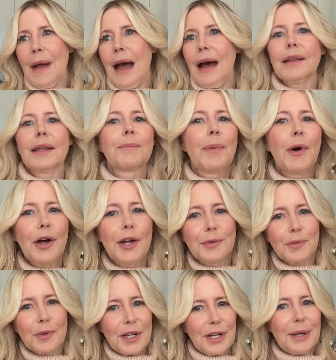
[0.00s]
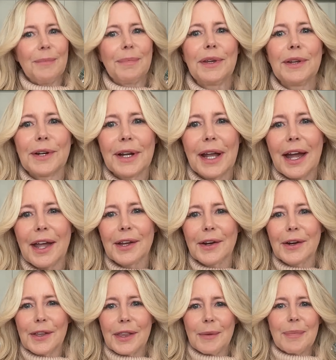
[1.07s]
alec baldwin and peter
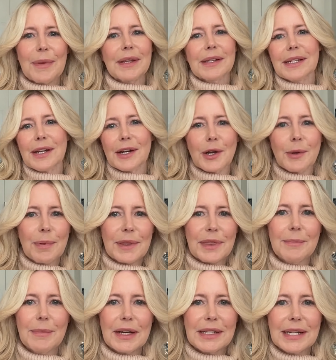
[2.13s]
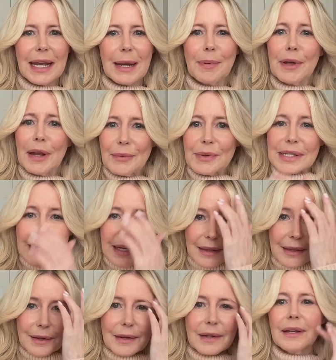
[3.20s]
gallagher and they'd be like tina go put them on tape it was like
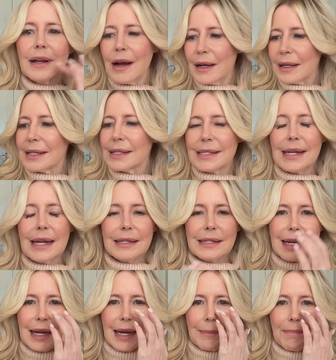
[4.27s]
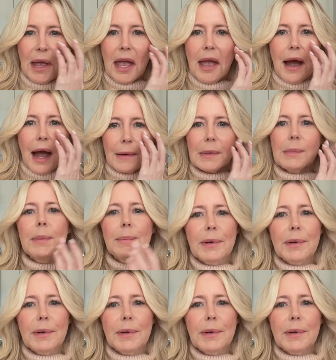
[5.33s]
literally on cassette tape i would be